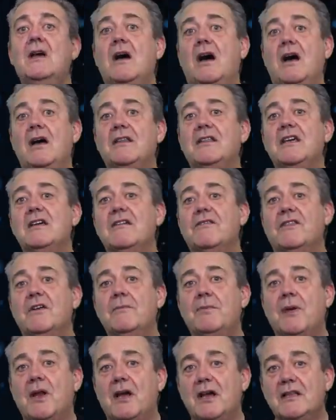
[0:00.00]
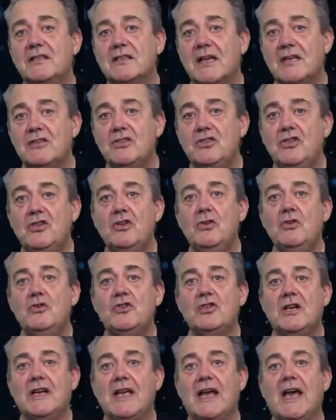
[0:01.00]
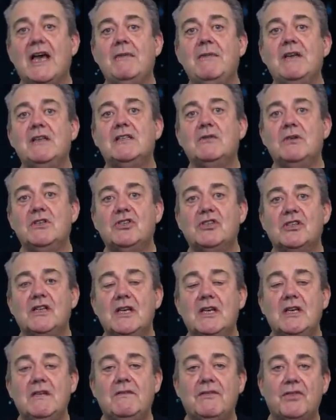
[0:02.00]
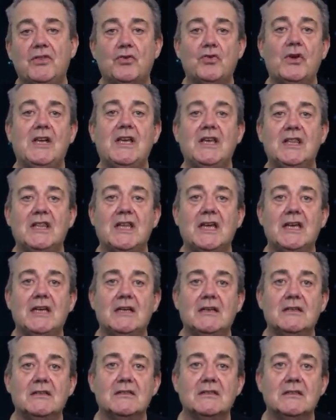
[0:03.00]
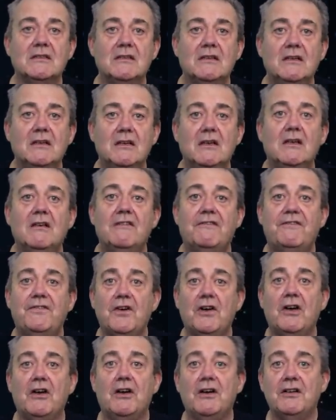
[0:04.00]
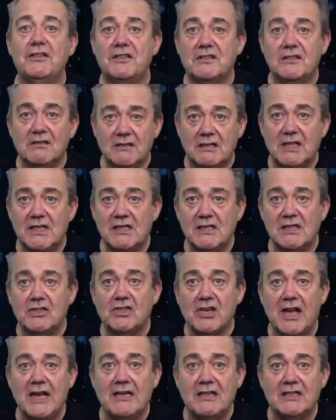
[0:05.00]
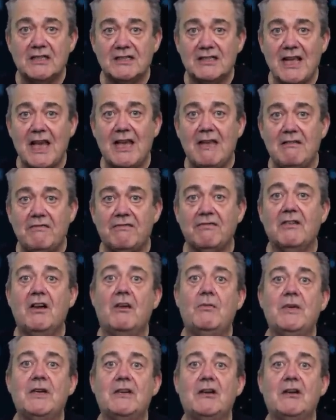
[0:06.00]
I think of compliance as usually aiming to achieve three things. First, is the change safe? Are we